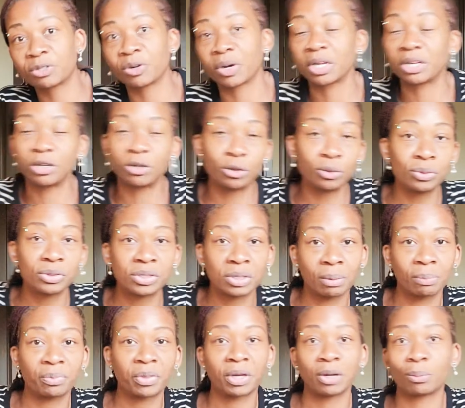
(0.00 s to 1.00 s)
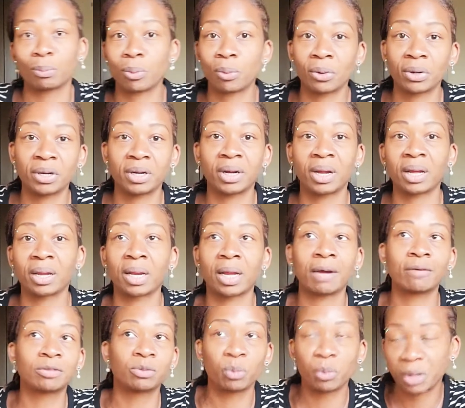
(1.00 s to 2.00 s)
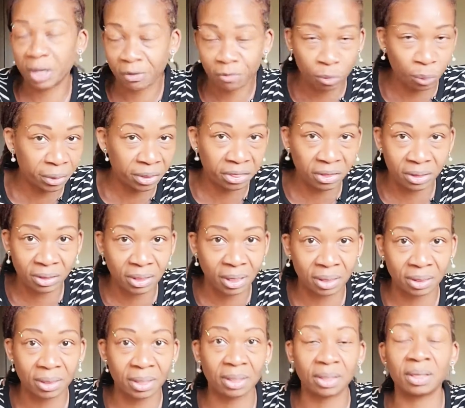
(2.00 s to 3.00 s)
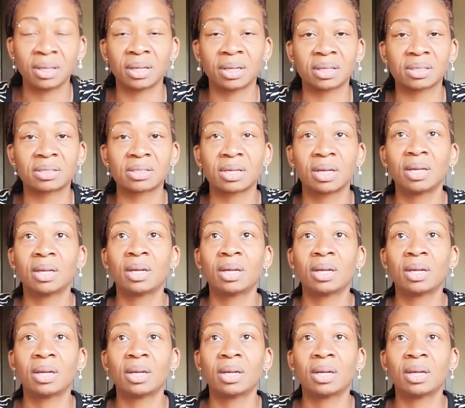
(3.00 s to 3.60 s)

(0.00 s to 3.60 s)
trying to do something important in our lives or whatever we think that thing is.